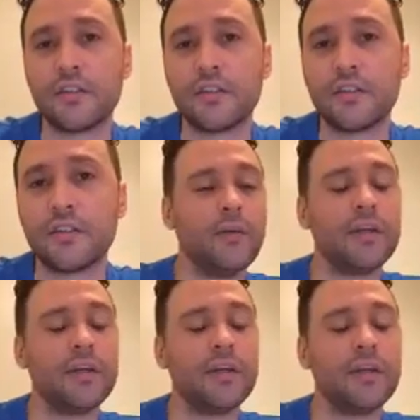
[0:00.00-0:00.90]
And so he
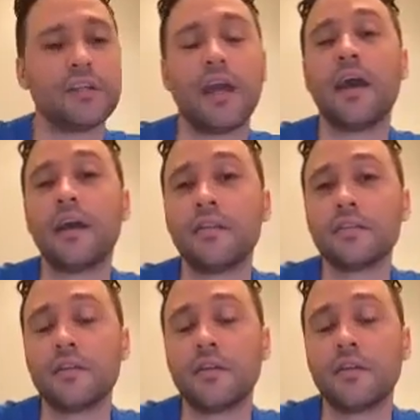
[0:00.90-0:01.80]
went to them and said, hey, I got
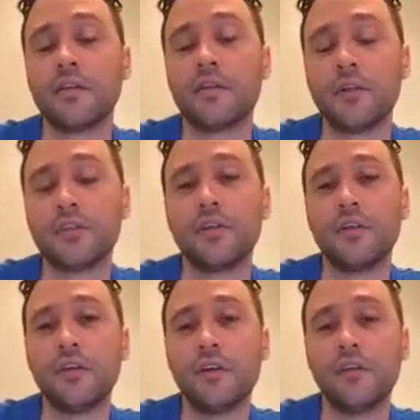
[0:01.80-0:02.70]
this little infomercial.
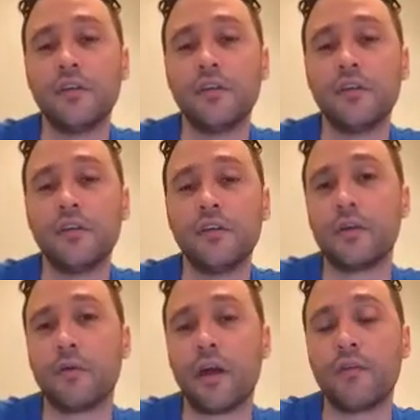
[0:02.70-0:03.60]
If you guys are willing
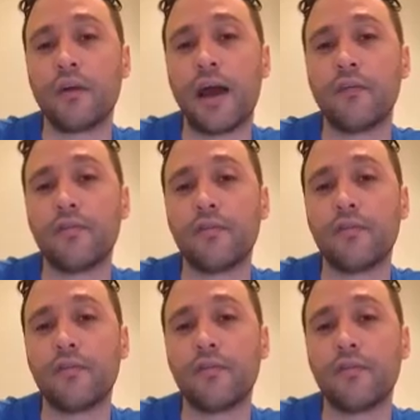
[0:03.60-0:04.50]
to run it for half an
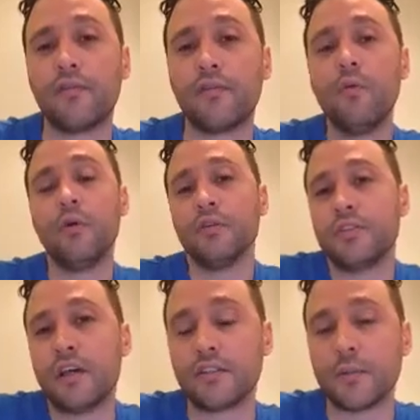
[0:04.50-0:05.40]
hour, we'll
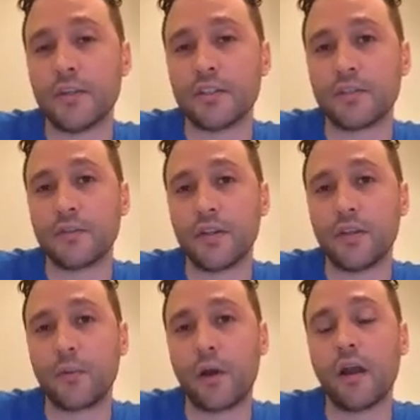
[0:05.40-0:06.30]
sell some of this
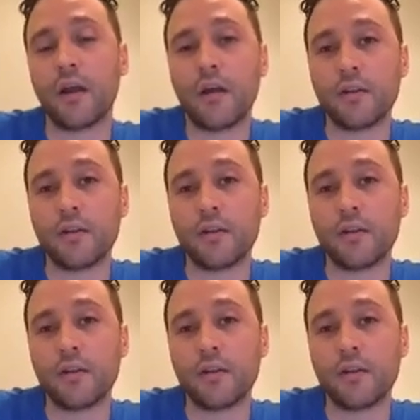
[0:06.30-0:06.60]
affiliate product.